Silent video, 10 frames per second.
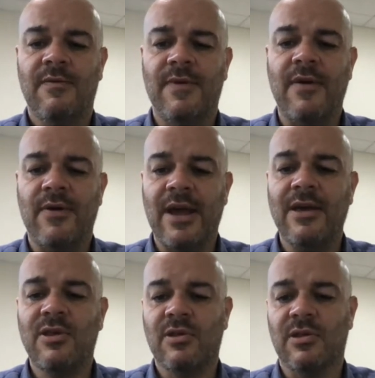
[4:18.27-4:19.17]

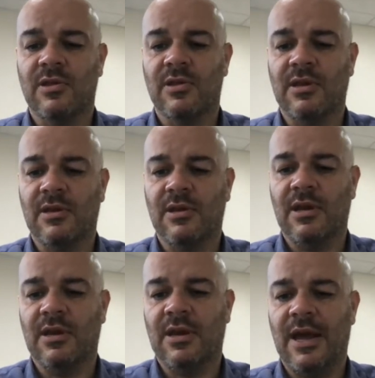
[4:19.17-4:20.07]
variations
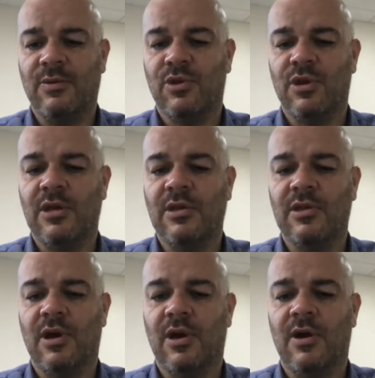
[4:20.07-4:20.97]
in how
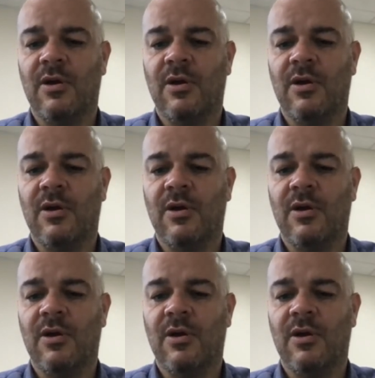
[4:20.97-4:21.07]
genes are